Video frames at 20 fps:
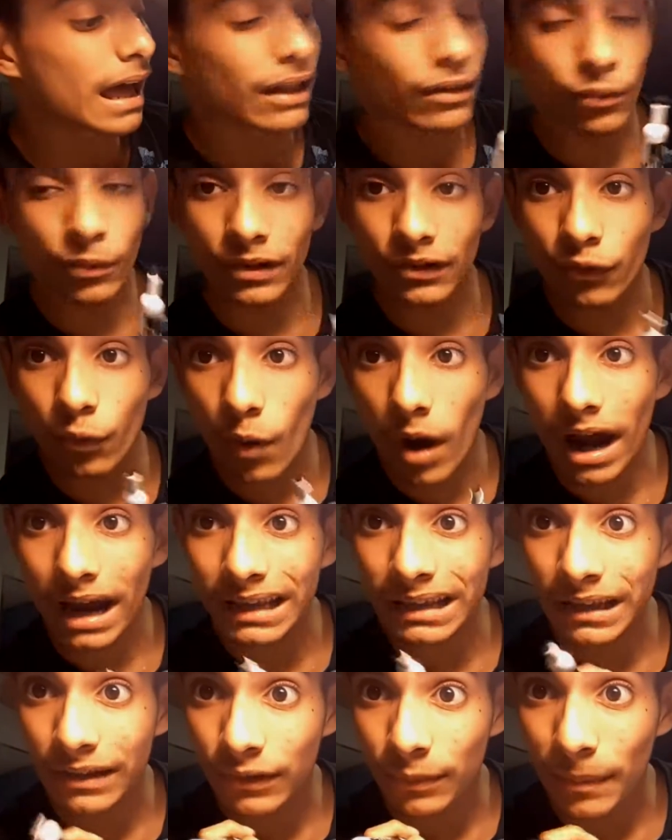And the reason
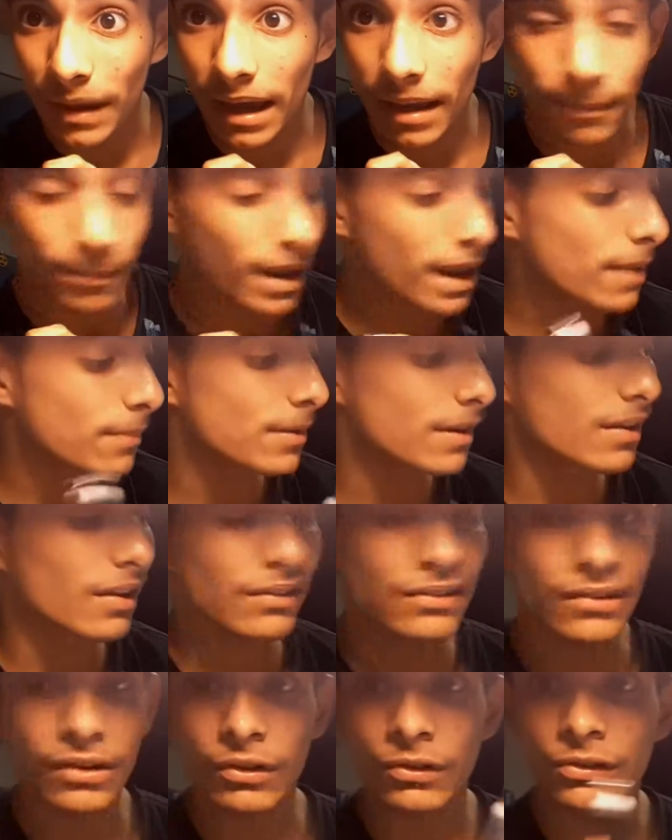why it's man-made,
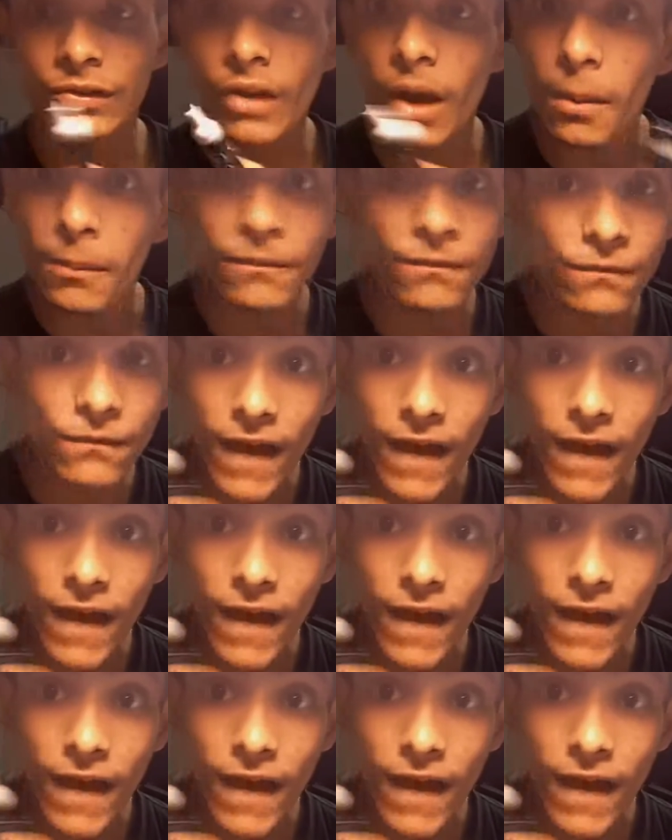because there's some